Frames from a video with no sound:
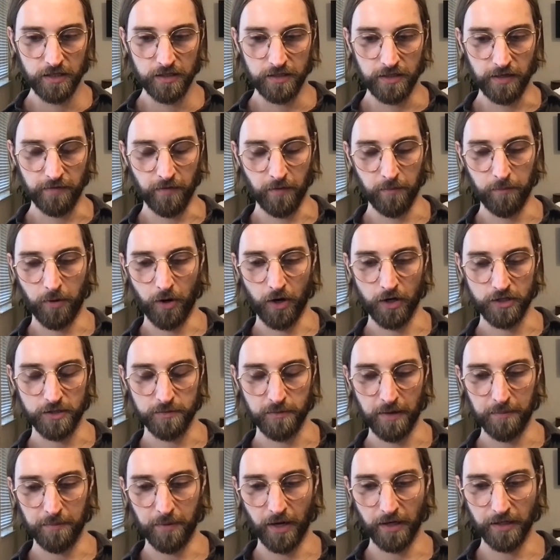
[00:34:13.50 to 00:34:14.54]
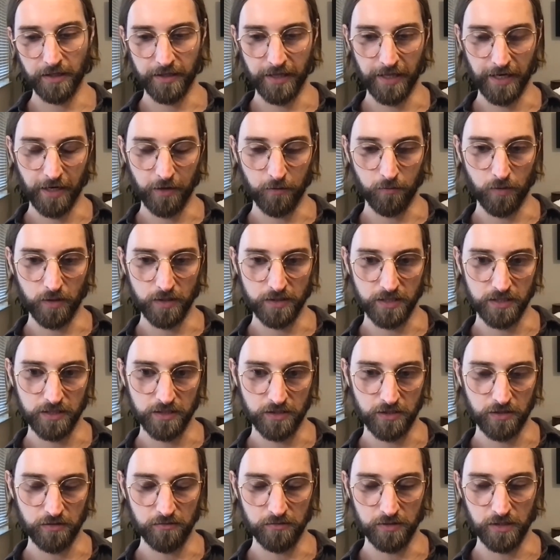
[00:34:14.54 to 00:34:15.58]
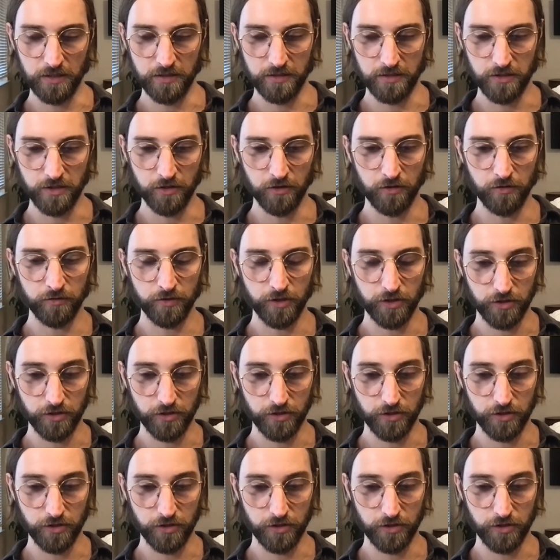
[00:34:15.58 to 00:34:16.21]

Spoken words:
different parts of my body that I wasn't tuned into,